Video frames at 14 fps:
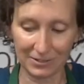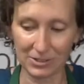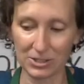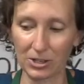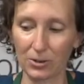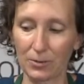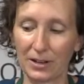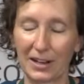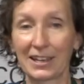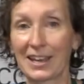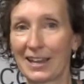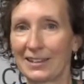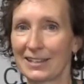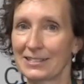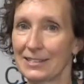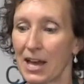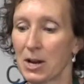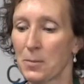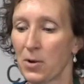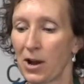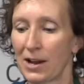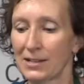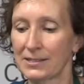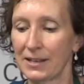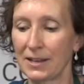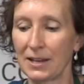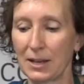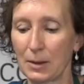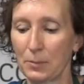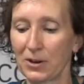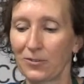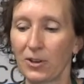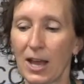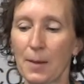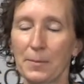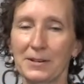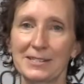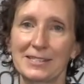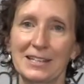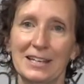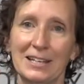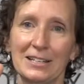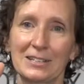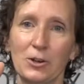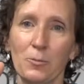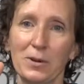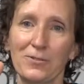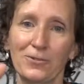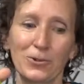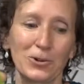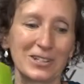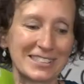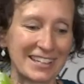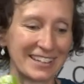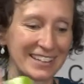So again, that's not a moss, but if you happen to see it, don't be fooled.